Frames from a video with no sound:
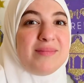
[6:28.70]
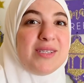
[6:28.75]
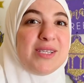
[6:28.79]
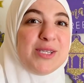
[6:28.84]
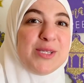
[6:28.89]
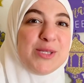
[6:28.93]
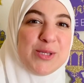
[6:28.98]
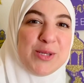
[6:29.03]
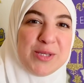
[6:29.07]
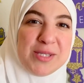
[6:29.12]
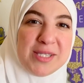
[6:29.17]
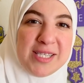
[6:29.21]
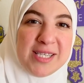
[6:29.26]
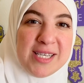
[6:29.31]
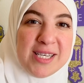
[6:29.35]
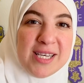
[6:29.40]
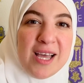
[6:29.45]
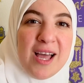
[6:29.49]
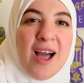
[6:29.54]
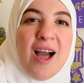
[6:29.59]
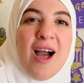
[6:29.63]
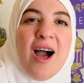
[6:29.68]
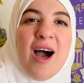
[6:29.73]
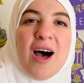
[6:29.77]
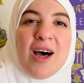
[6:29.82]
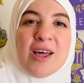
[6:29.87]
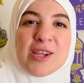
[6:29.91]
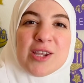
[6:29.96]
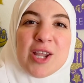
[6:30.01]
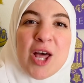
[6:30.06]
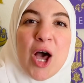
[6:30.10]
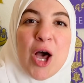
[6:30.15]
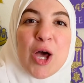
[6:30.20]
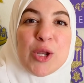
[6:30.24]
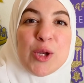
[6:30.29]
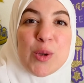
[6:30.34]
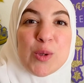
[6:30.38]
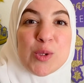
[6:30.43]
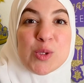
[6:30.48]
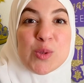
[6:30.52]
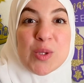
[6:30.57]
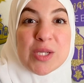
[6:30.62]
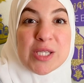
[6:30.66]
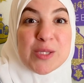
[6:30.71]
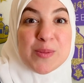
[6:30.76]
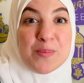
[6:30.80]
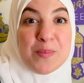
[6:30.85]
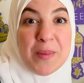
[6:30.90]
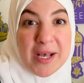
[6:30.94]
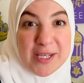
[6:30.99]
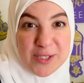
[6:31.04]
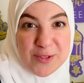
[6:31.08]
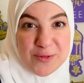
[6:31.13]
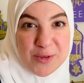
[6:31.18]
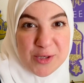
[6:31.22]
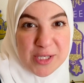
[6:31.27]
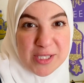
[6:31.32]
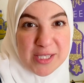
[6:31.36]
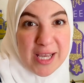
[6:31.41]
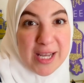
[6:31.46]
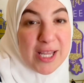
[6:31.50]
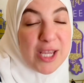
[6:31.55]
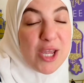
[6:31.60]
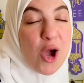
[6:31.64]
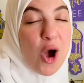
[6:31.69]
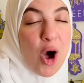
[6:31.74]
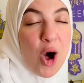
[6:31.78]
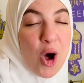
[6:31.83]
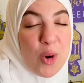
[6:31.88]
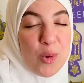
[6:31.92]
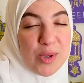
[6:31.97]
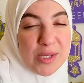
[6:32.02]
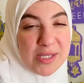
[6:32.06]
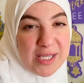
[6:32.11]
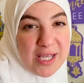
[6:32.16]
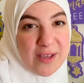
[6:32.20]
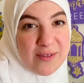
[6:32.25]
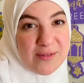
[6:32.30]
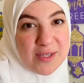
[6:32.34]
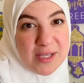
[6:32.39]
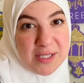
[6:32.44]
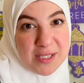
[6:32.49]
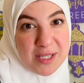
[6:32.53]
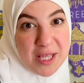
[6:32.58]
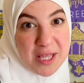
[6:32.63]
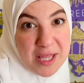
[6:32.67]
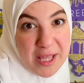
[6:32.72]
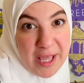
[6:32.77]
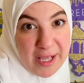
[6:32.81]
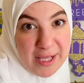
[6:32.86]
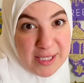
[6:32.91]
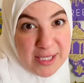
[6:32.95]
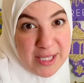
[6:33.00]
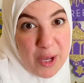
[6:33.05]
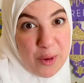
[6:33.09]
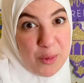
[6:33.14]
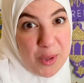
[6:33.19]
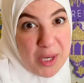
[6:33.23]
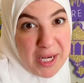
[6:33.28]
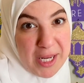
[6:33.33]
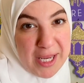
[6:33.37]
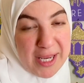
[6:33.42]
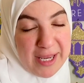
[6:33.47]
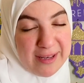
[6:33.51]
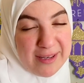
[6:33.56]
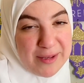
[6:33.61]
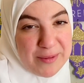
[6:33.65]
So you see, Allah knows what's best for us and He always gives us the things that we need.